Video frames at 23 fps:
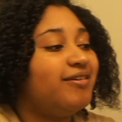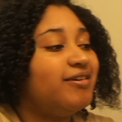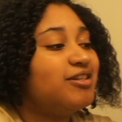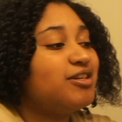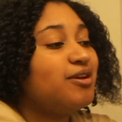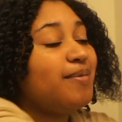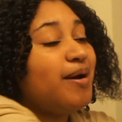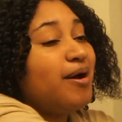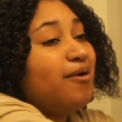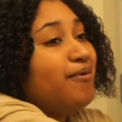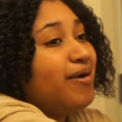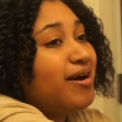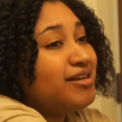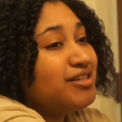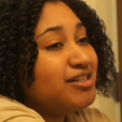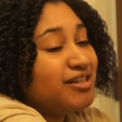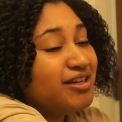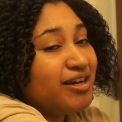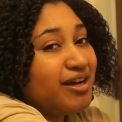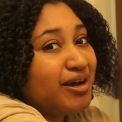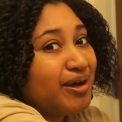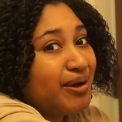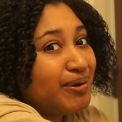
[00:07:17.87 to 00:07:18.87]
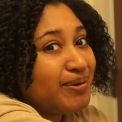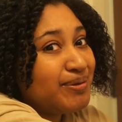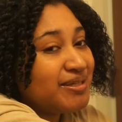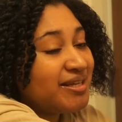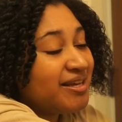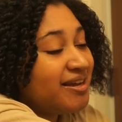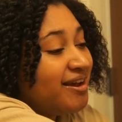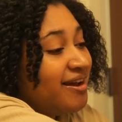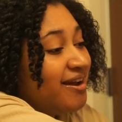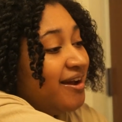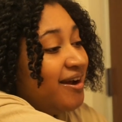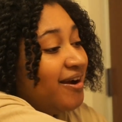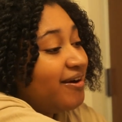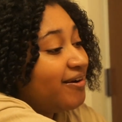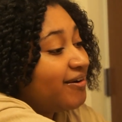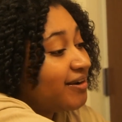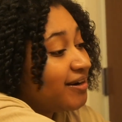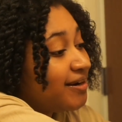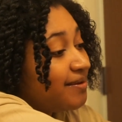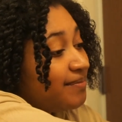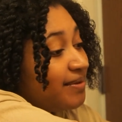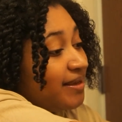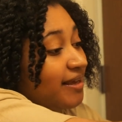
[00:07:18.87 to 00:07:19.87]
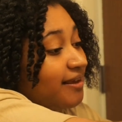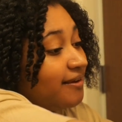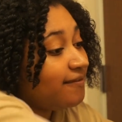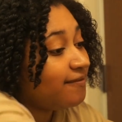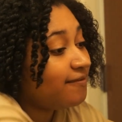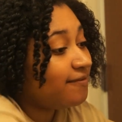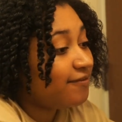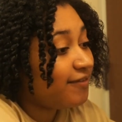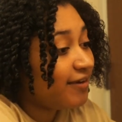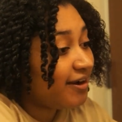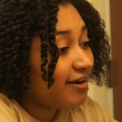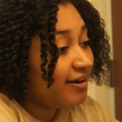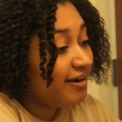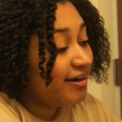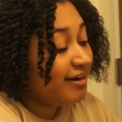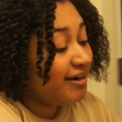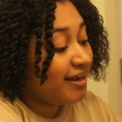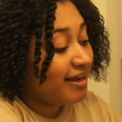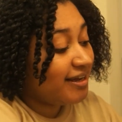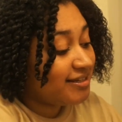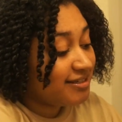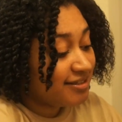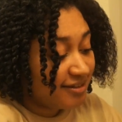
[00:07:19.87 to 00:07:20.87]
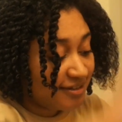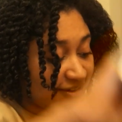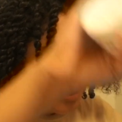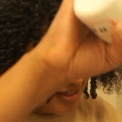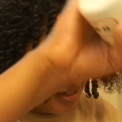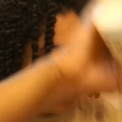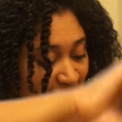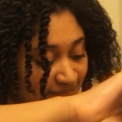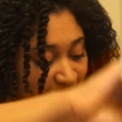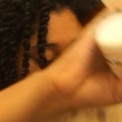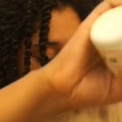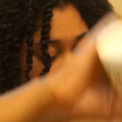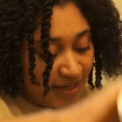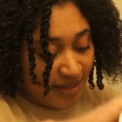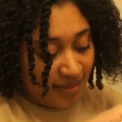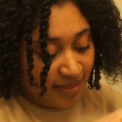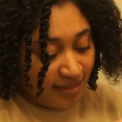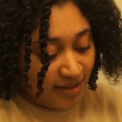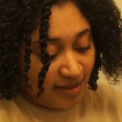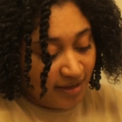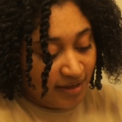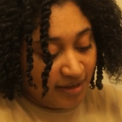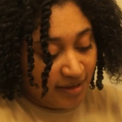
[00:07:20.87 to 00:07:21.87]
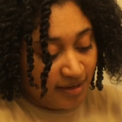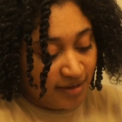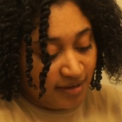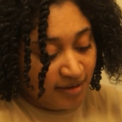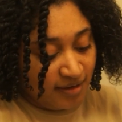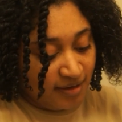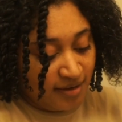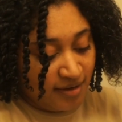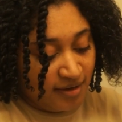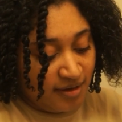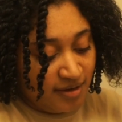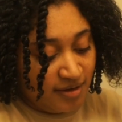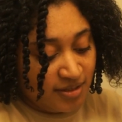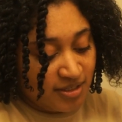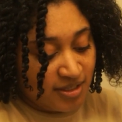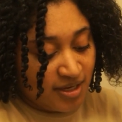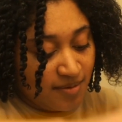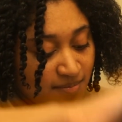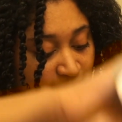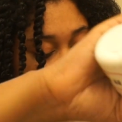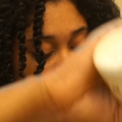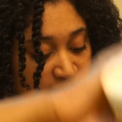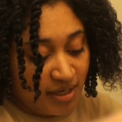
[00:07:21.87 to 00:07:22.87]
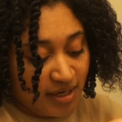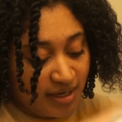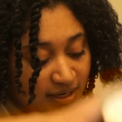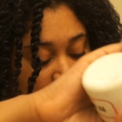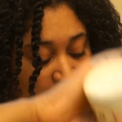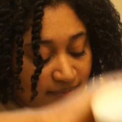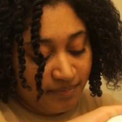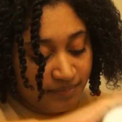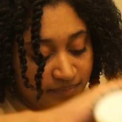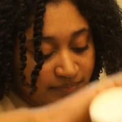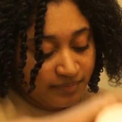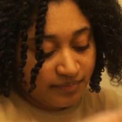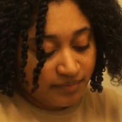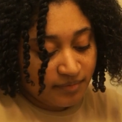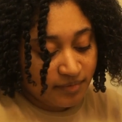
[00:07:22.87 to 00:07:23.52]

So my wash and goes are going to be very nice looking in the summertime,